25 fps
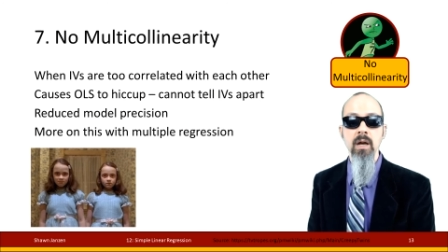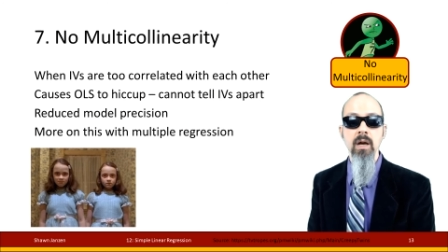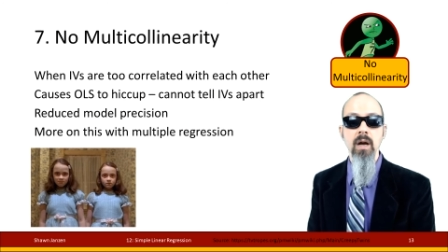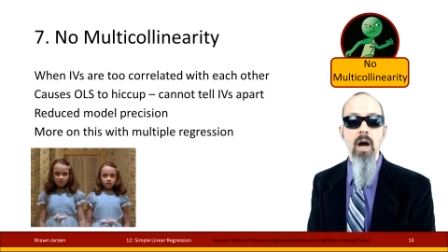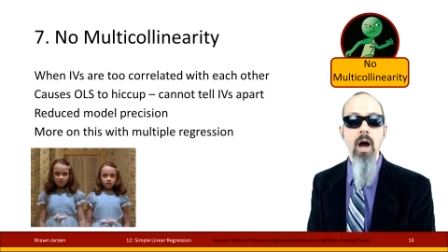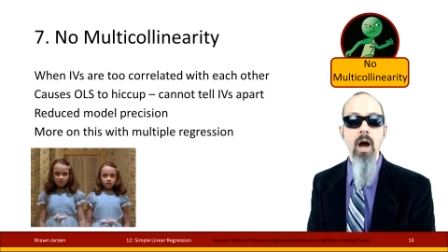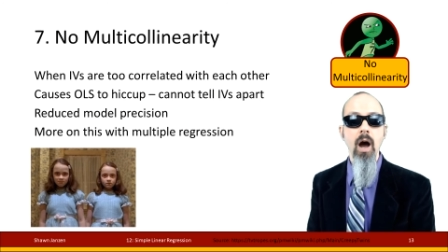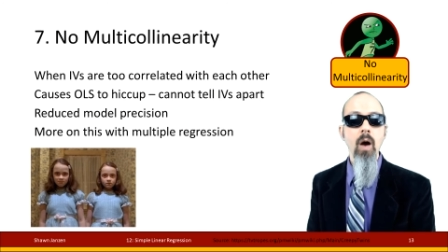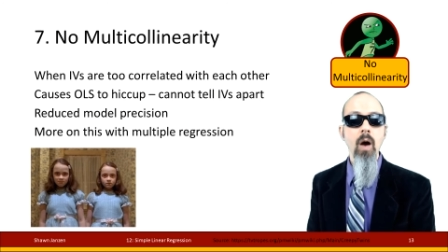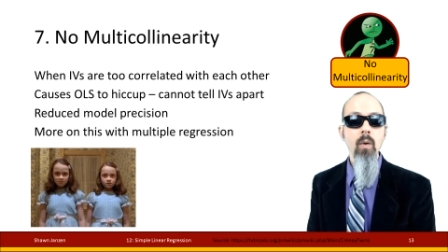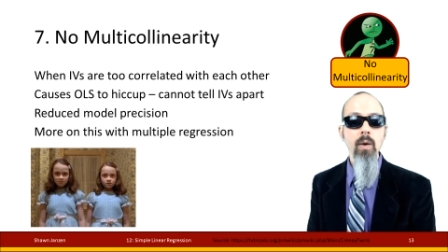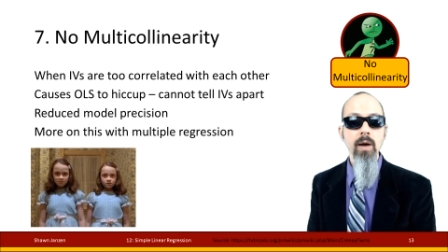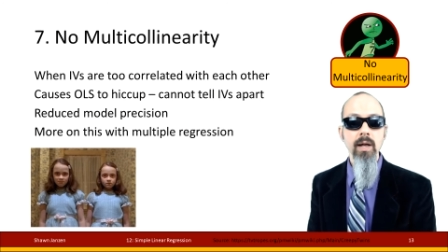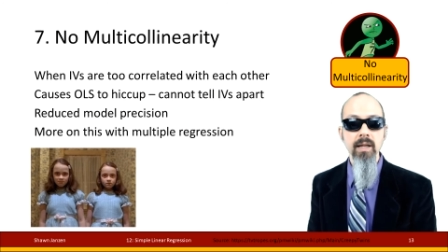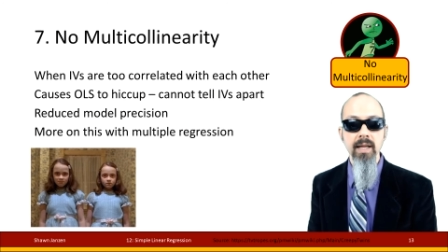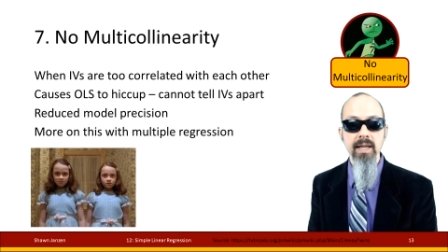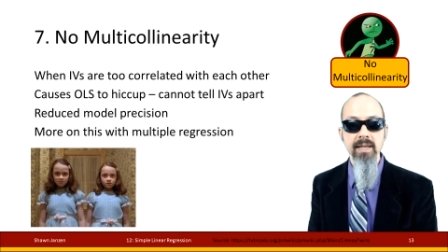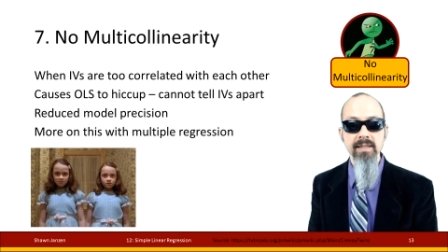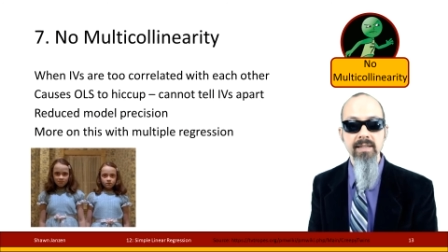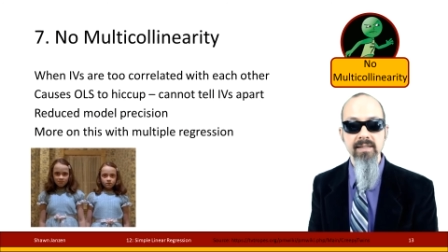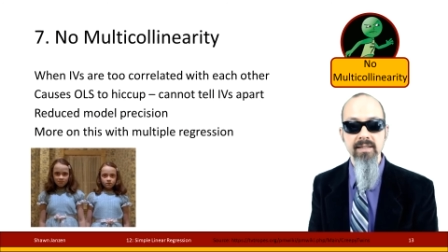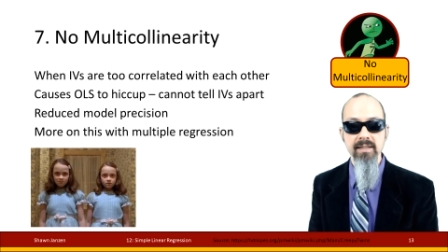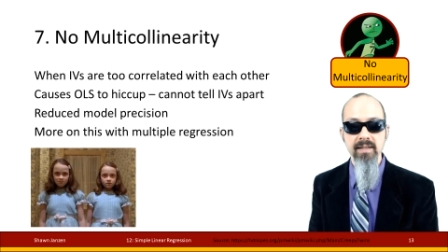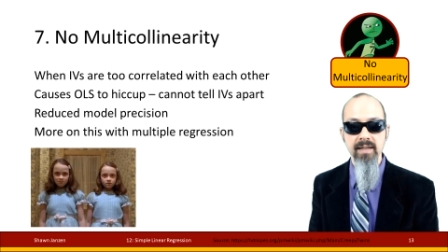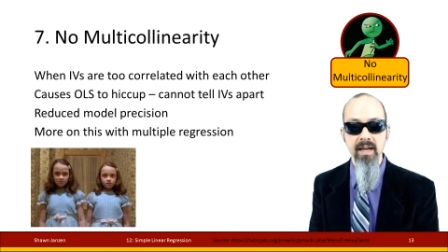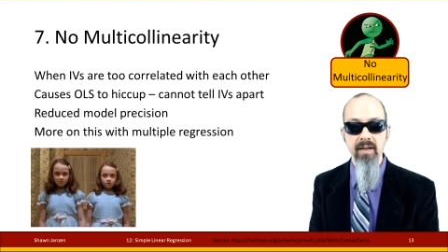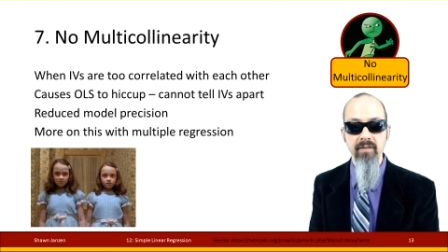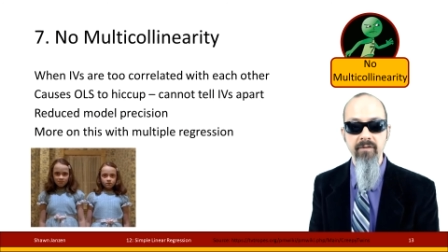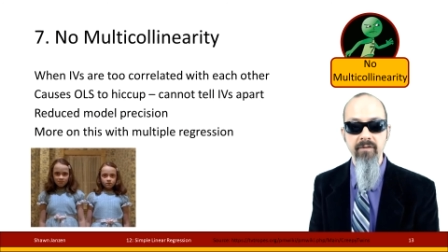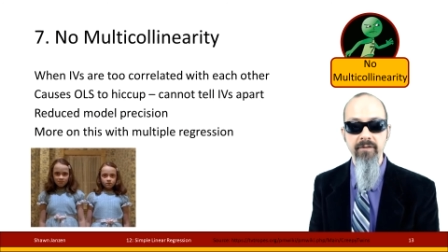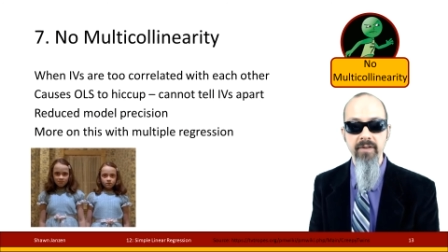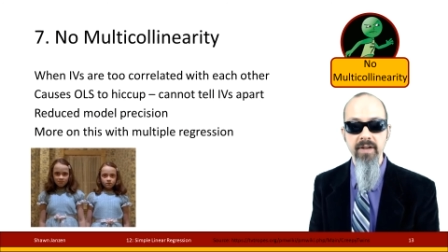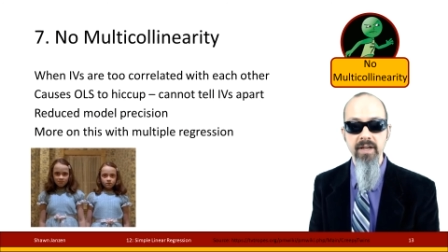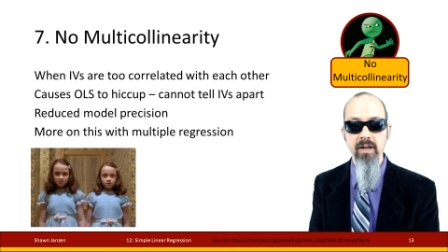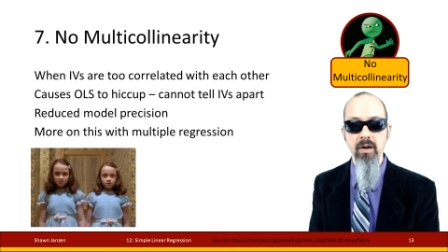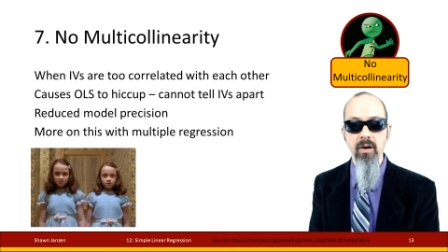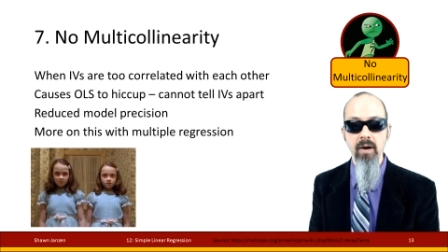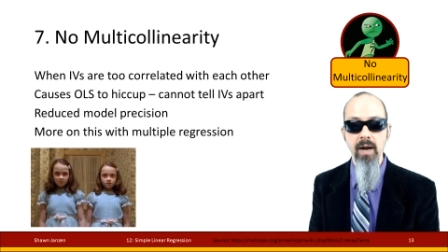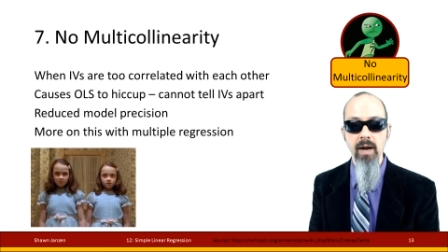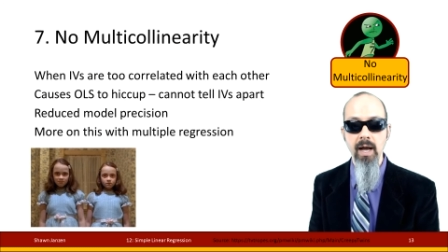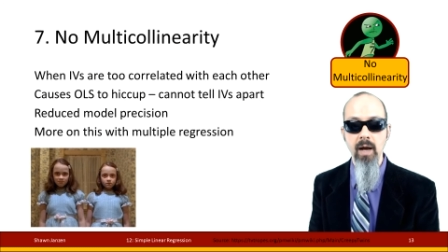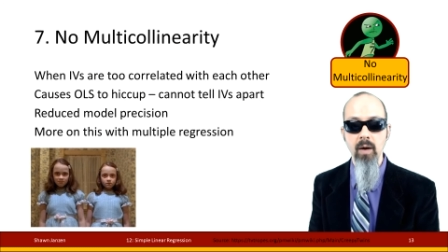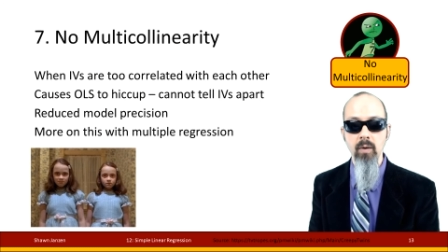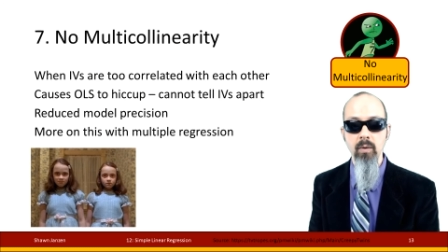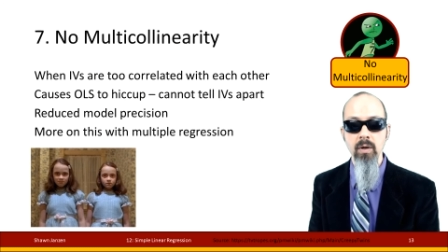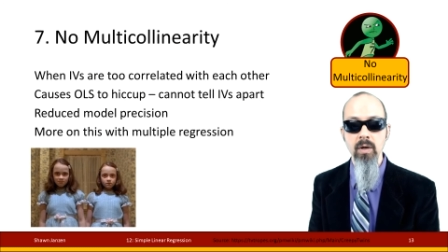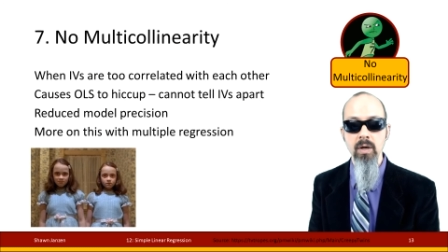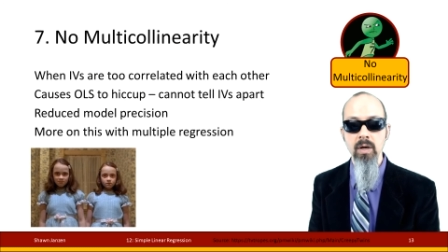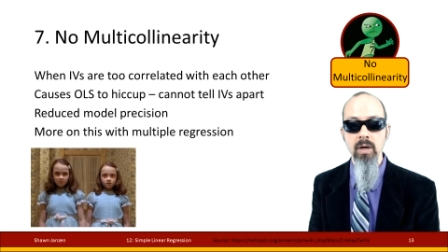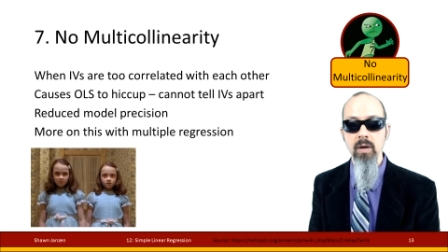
OLS can't figure out